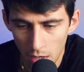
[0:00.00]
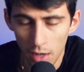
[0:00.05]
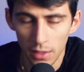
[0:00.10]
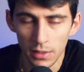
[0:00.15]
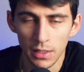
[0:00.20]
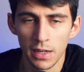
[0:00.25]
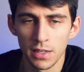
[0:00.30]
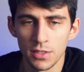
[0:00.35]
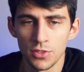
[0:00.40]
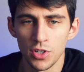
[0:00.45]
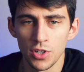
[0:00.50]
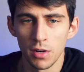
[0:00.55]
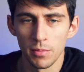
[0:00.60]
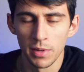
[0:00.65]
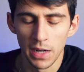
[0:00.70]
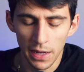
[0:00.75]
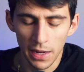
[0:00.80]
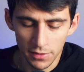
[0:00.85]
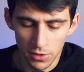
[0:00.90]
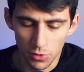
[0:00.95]
All right, ladies and gentlemen,
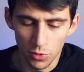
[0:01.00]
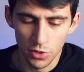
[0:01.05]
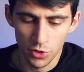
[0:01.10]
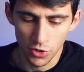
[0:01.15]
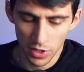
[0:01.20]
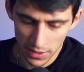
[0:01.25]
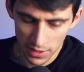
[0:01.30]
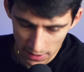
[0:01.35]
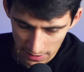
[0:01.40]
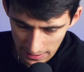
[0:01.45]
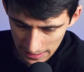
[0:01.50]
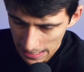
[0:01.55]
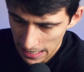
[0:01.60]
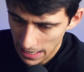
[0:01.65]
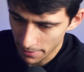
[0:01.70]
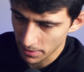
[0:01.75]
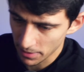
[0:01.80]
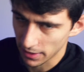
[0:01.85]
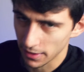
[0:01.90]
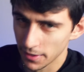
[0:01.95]
I have to address a
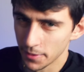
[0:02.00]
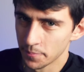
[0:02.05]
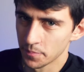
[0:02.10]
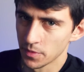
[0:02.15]
topic